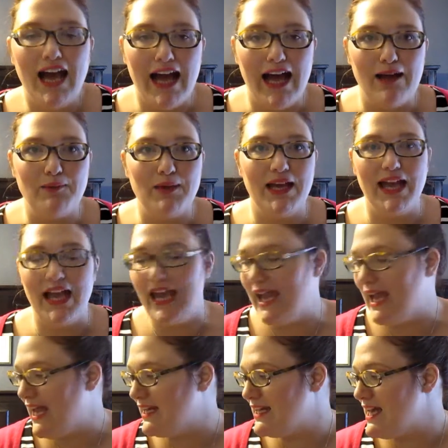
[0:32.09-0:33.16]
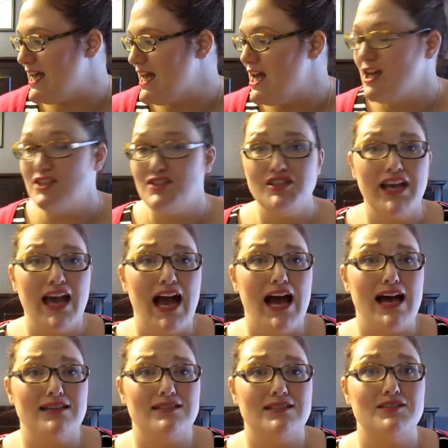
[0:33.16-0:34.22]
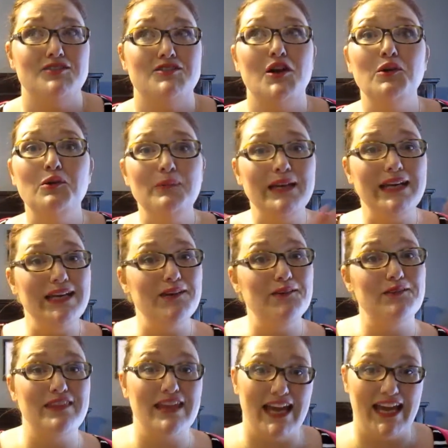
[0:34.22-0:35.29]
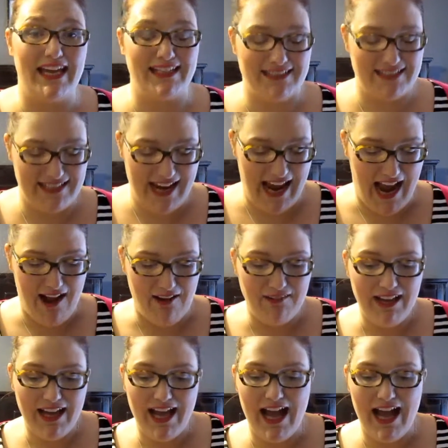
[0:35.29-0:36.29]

Um, and she has so many new things now,